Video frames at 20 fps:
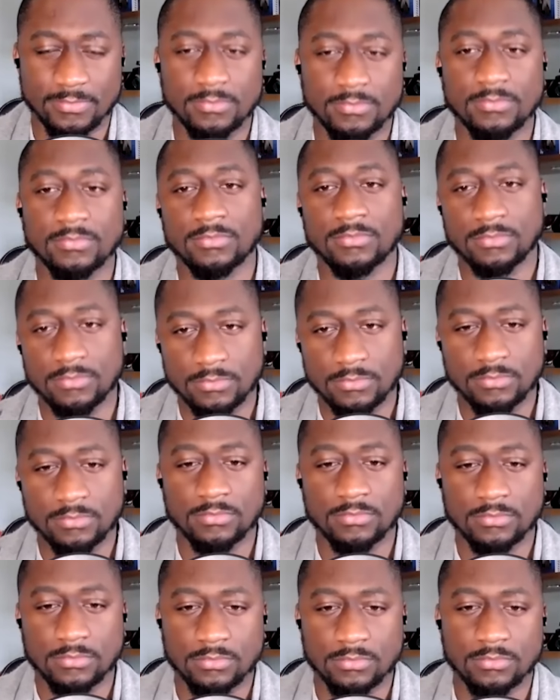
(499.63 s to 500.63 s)

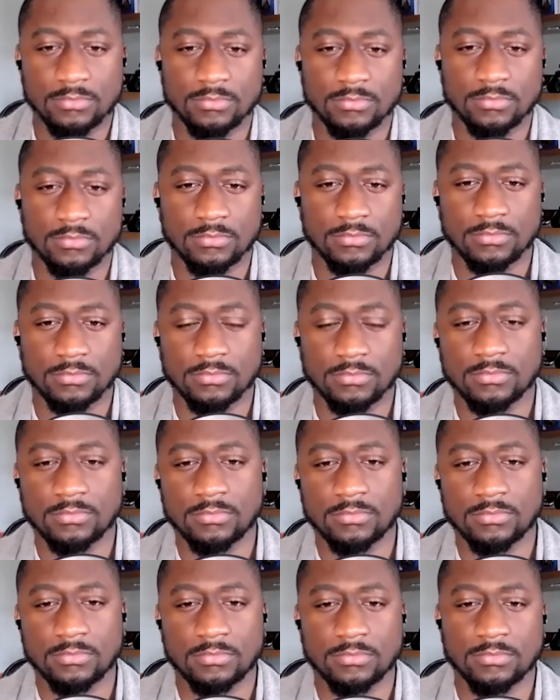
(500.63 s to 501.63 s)

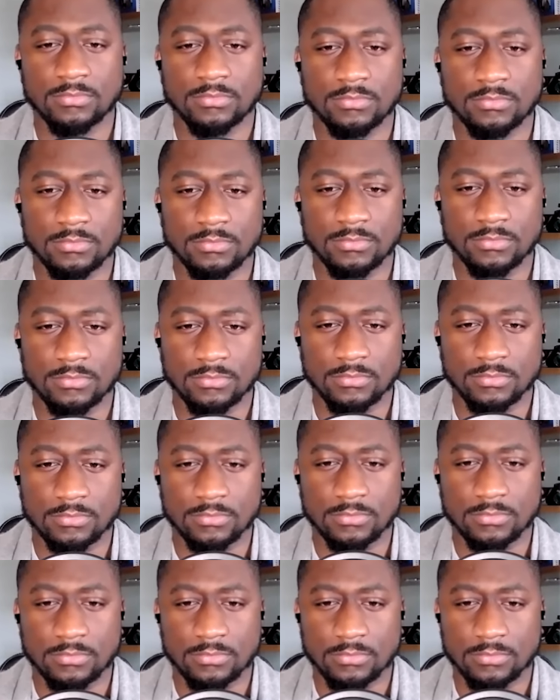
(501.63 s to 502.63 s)

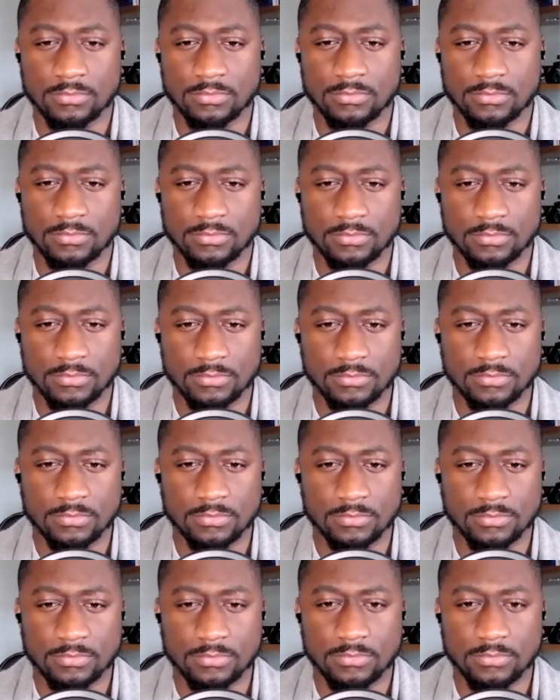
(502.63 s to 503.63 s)

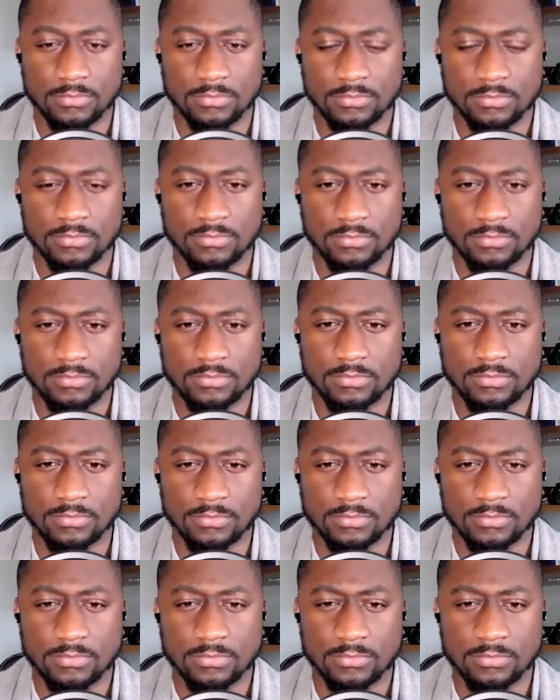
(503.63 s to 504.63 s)

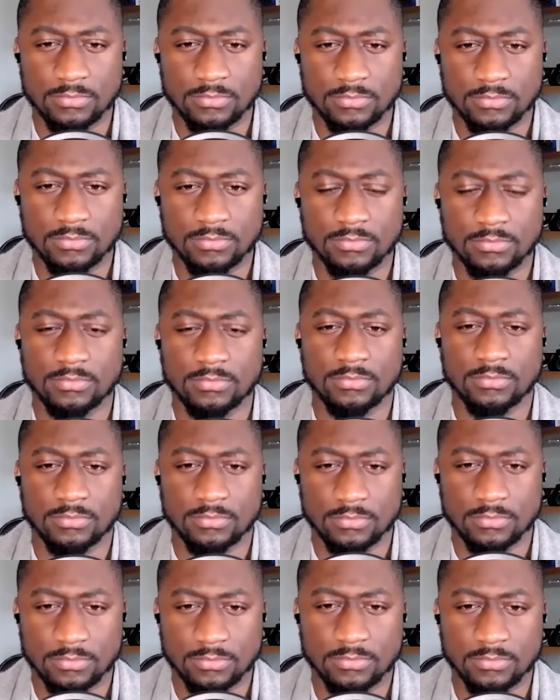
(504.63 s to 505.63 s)

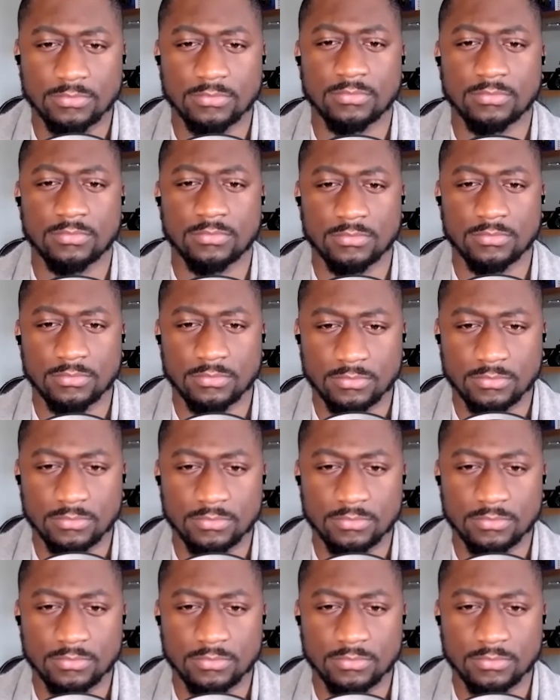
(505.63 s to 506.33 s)
(silent)